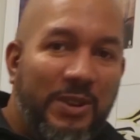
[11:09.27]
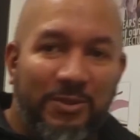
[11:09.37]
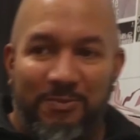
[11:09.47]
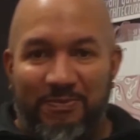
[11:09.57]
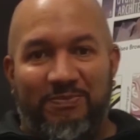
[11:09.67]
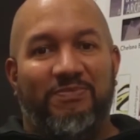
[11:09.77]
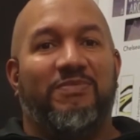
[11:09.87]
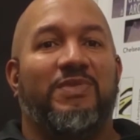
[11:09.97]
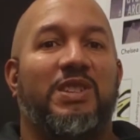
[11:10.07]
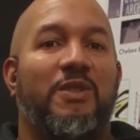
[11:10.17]
we'll
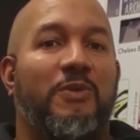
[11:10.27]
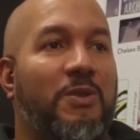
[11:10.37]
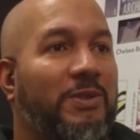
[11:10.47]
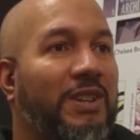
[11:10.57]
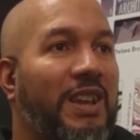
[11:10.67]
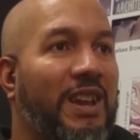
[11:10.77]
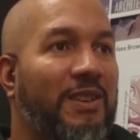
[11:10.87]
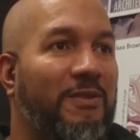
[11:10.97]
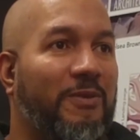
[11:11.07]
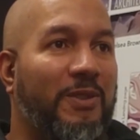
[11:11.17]
see the viewers
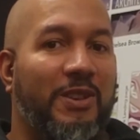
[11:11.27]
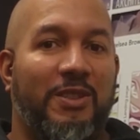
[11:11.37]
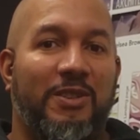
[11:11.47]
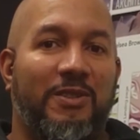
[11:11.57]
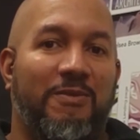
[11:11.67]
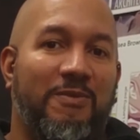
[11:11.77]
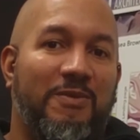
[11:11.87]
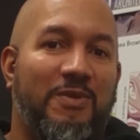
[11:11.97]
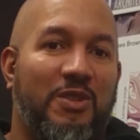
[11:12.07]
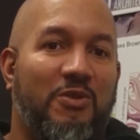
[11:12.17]
again for another
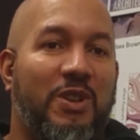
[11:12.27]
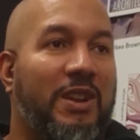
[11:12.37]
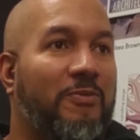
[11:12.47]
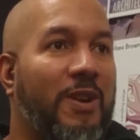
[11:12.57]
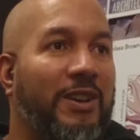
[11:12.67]
creative